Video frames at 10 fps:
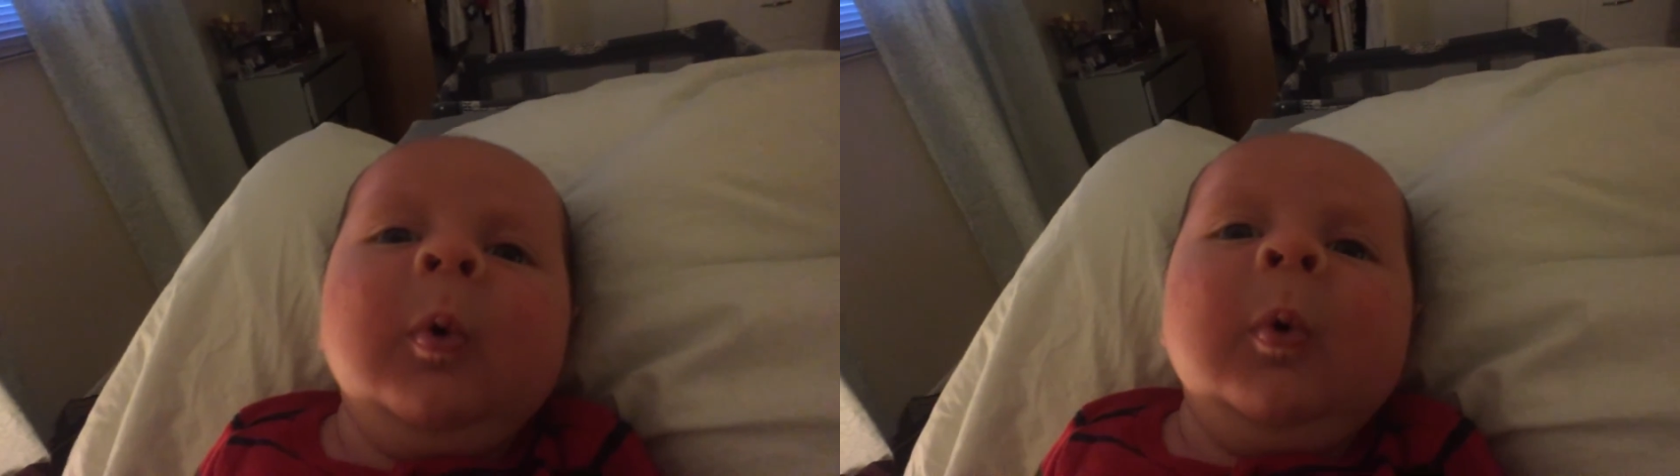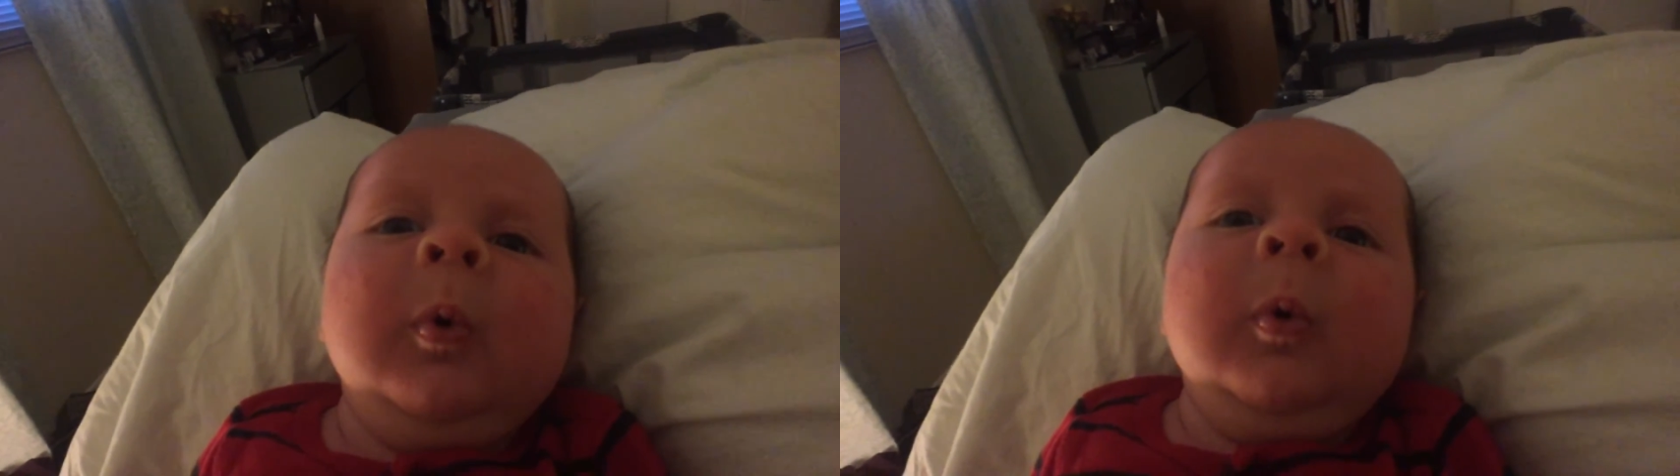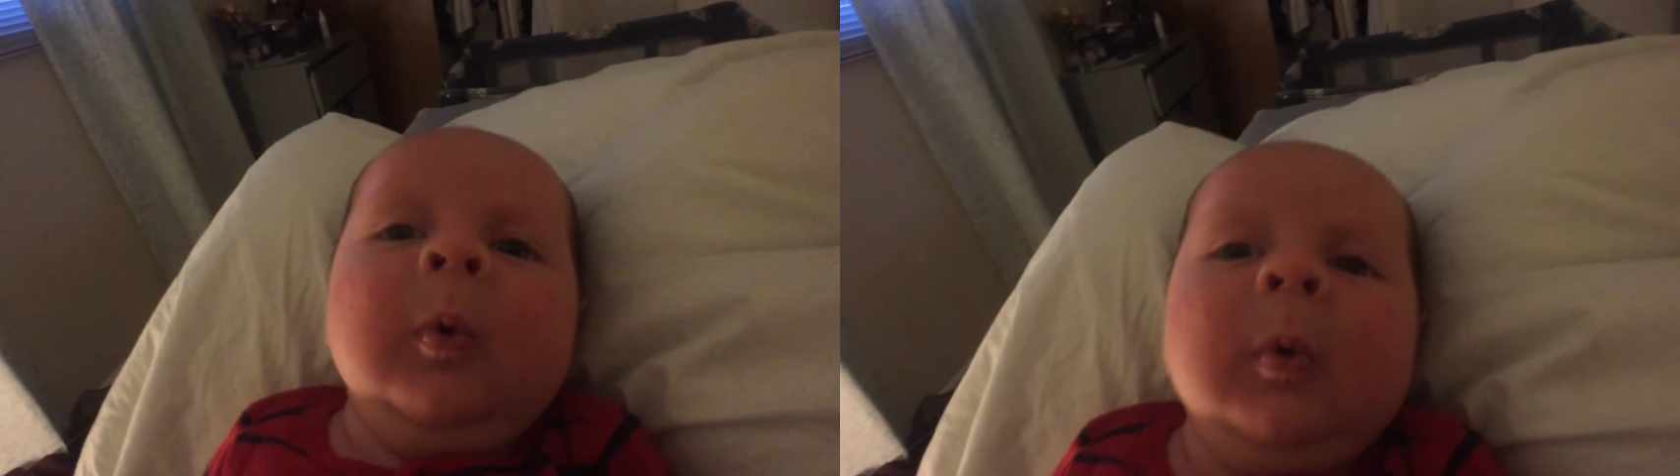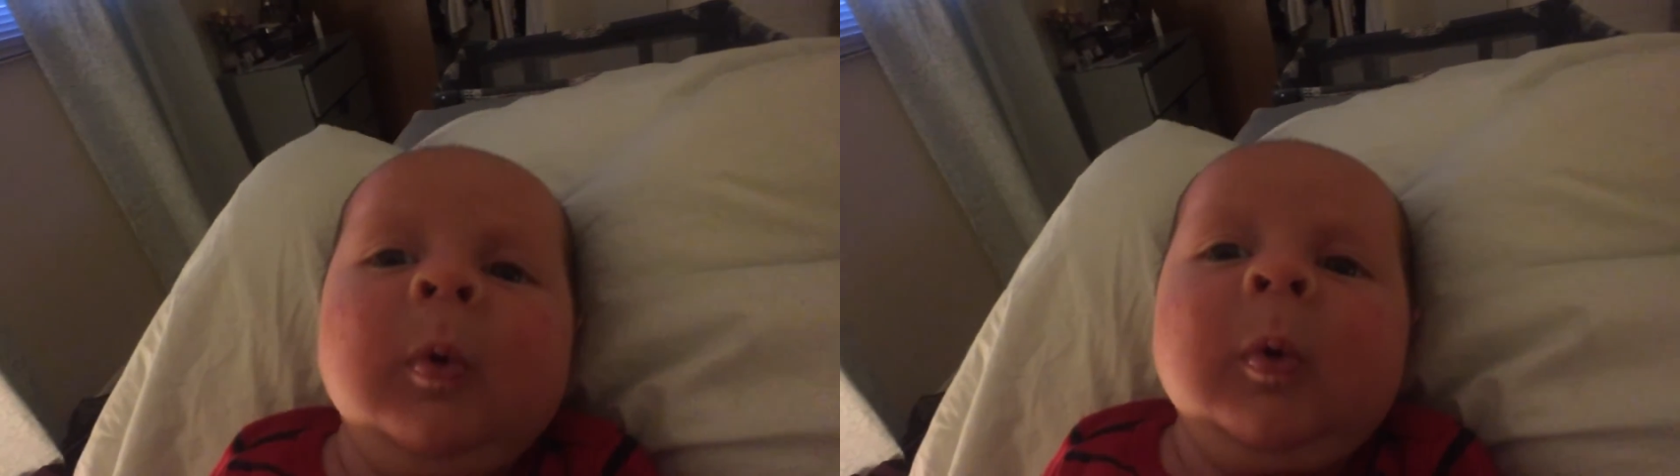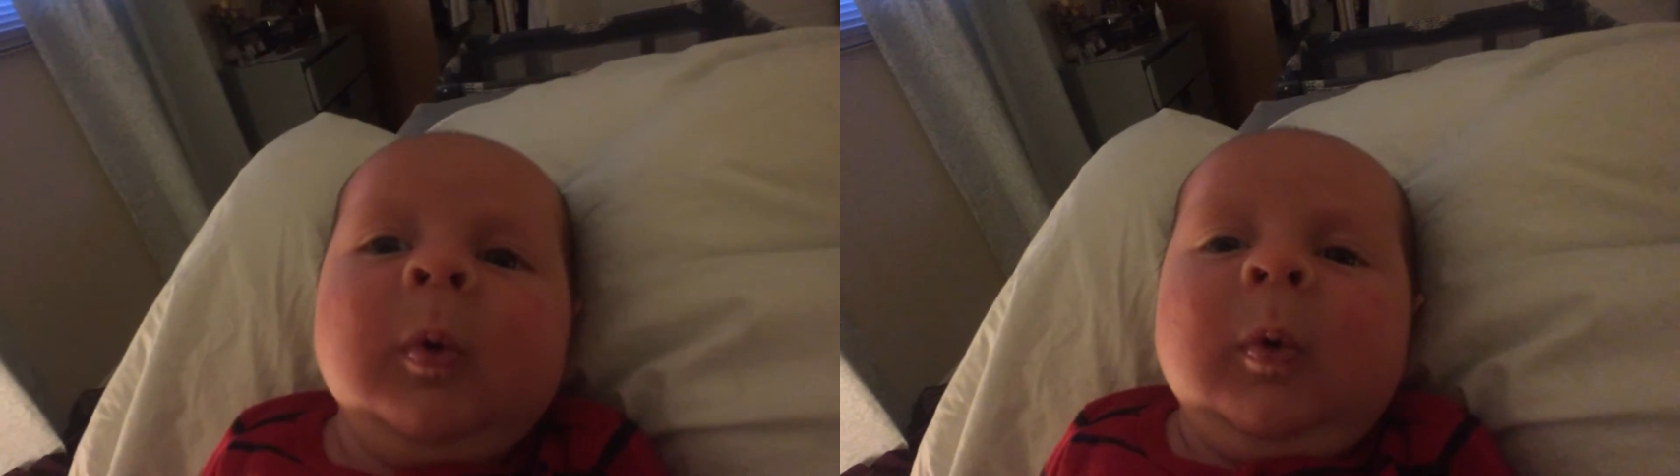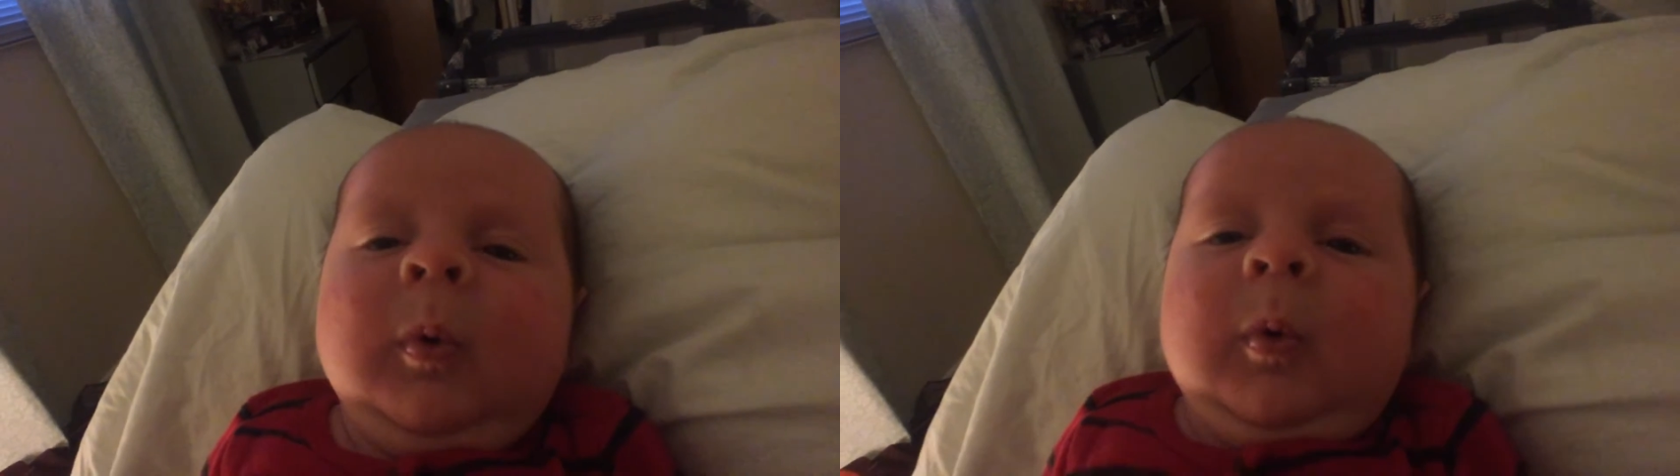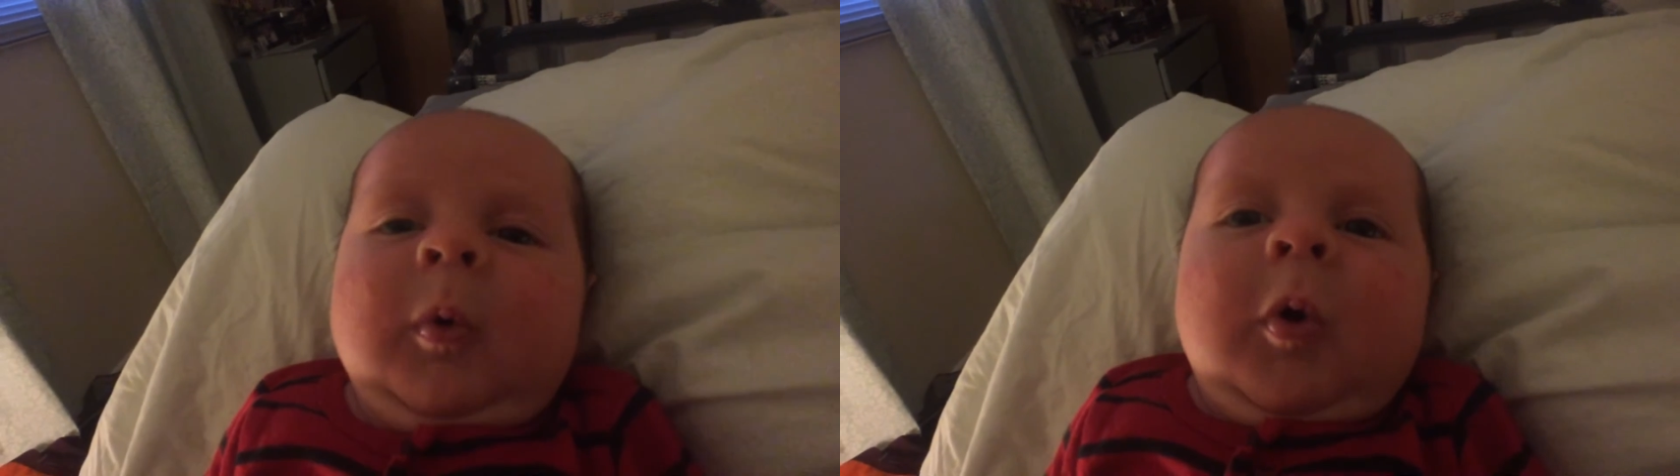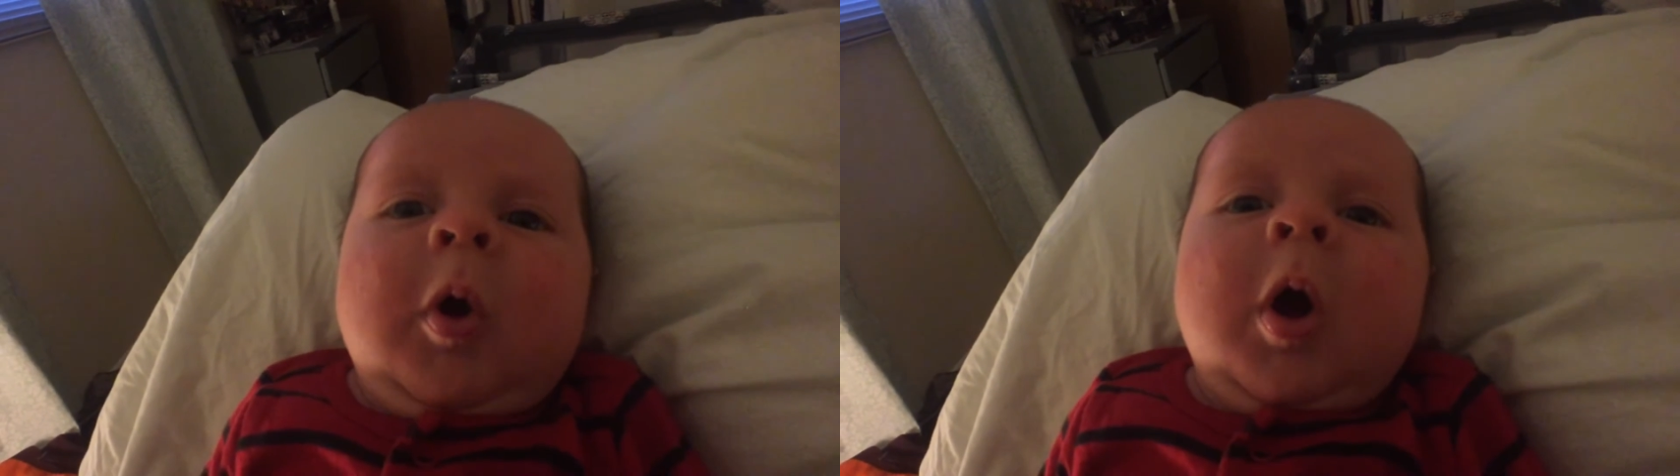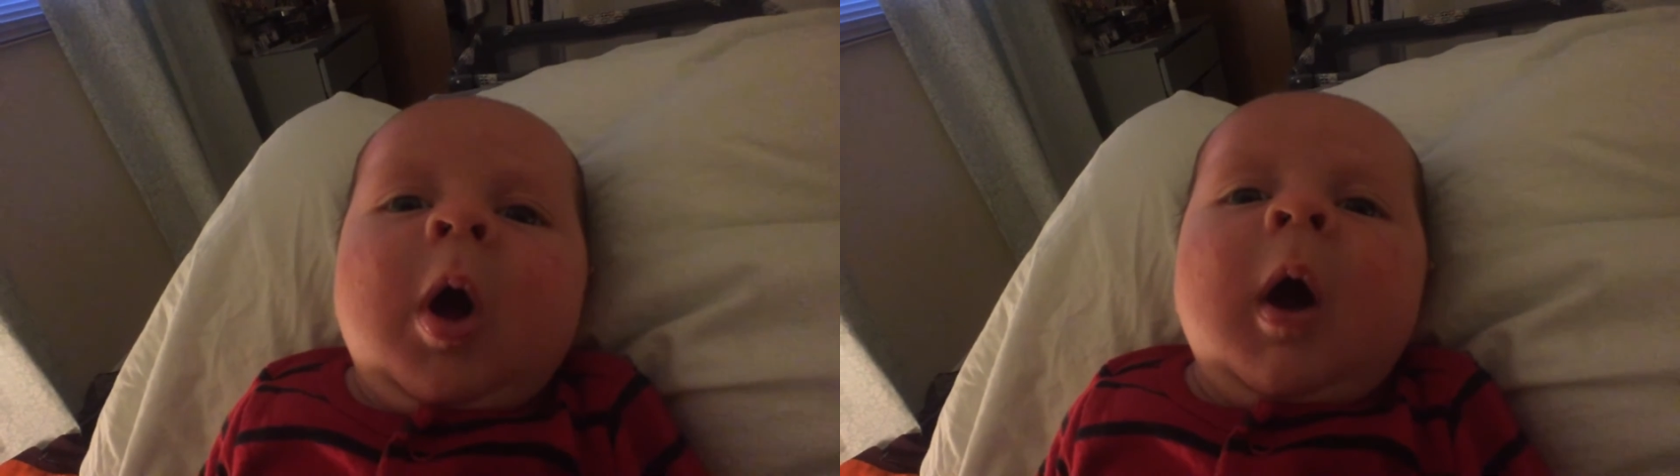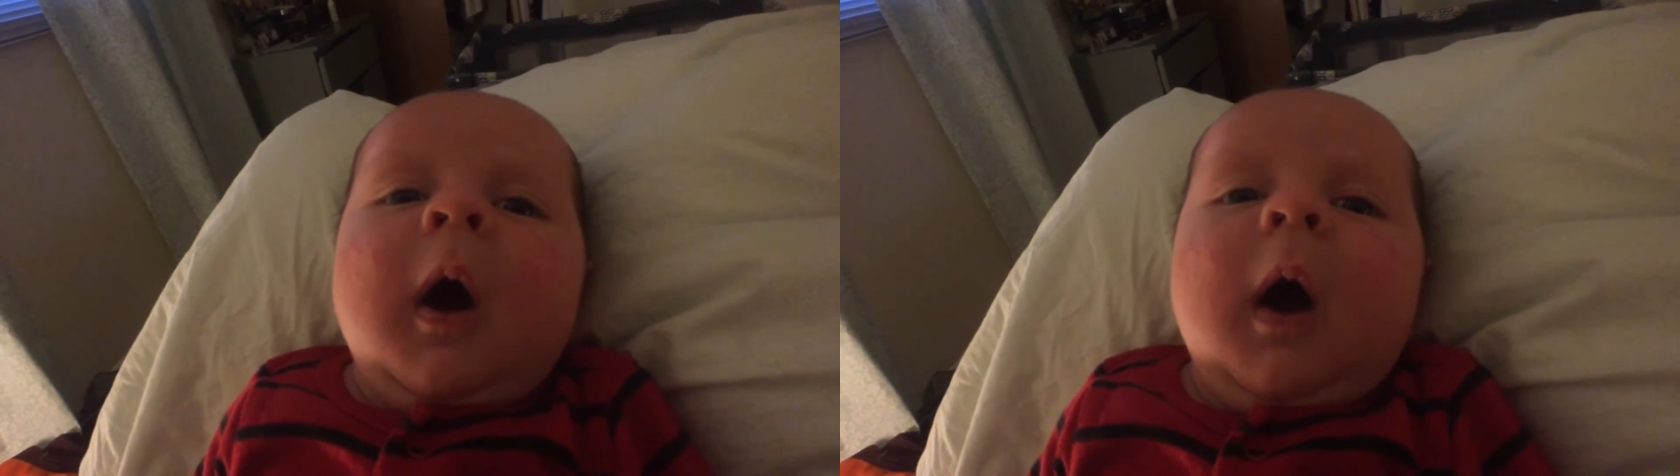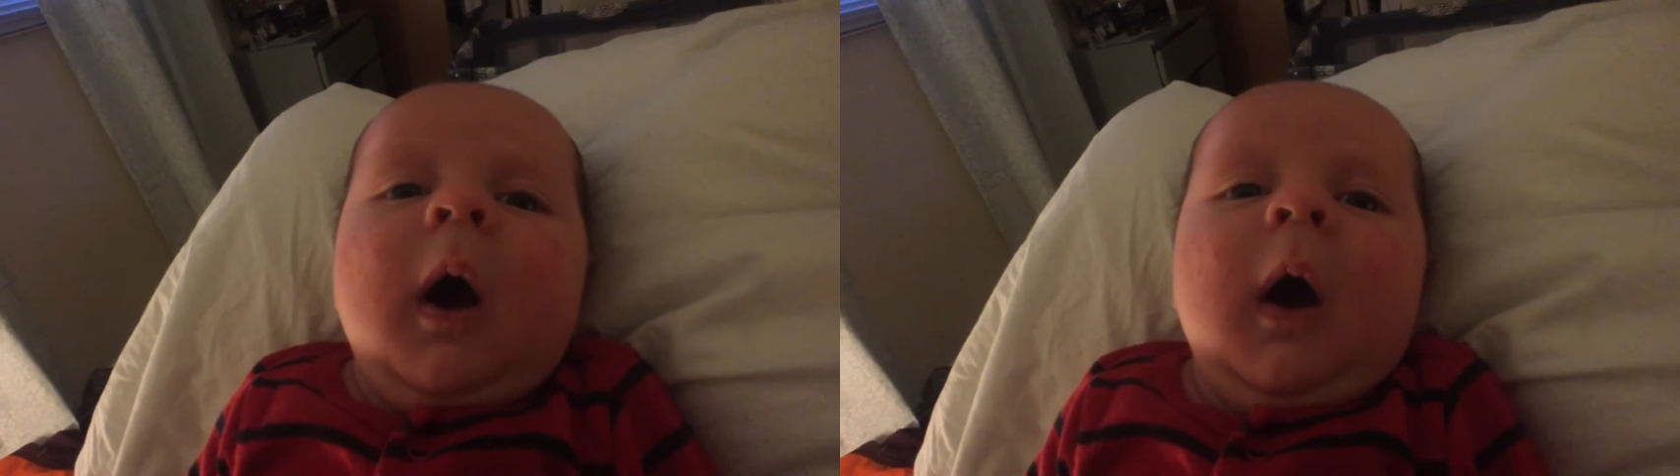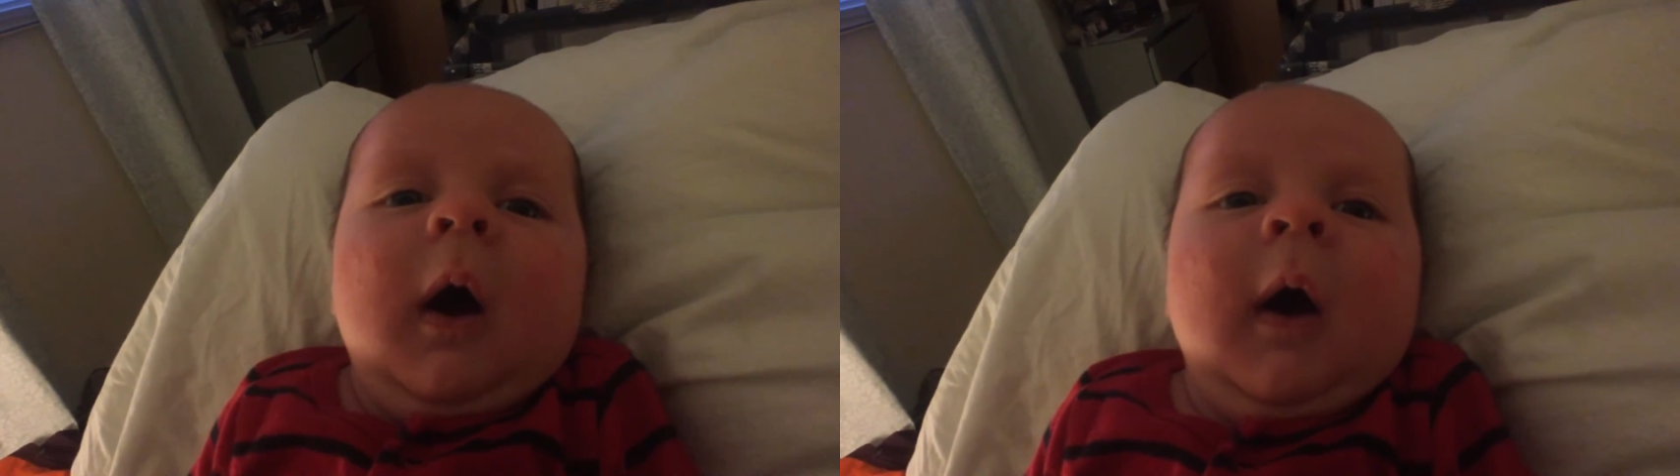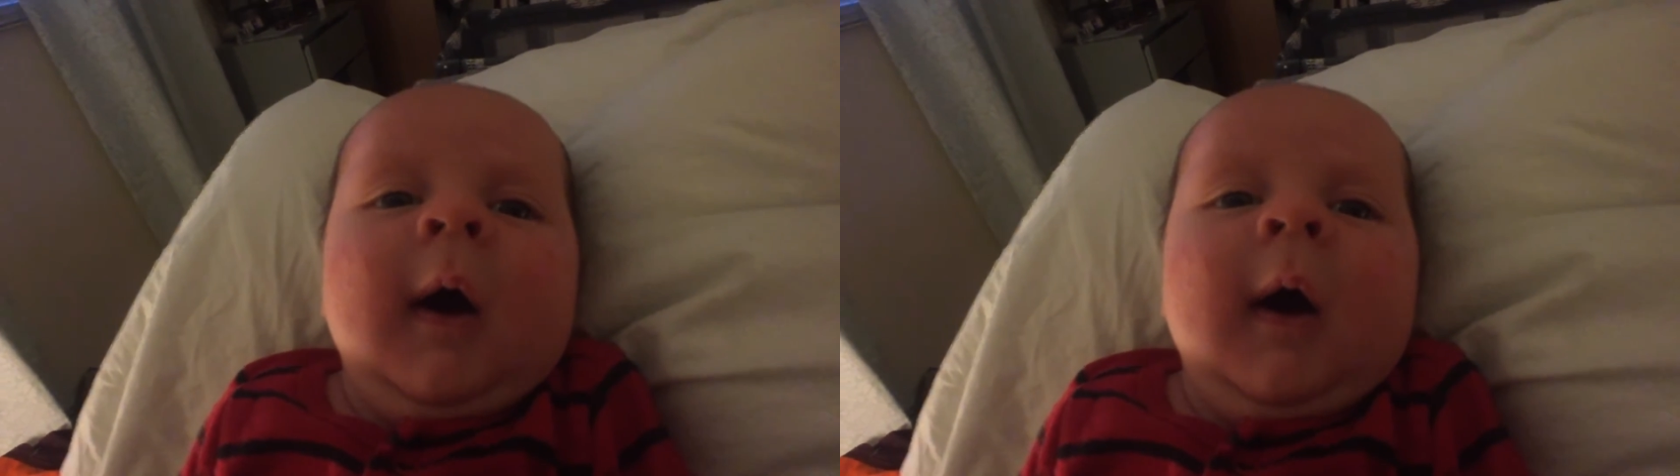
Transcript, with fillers: Oh yes, that's his Donald Trump. Proper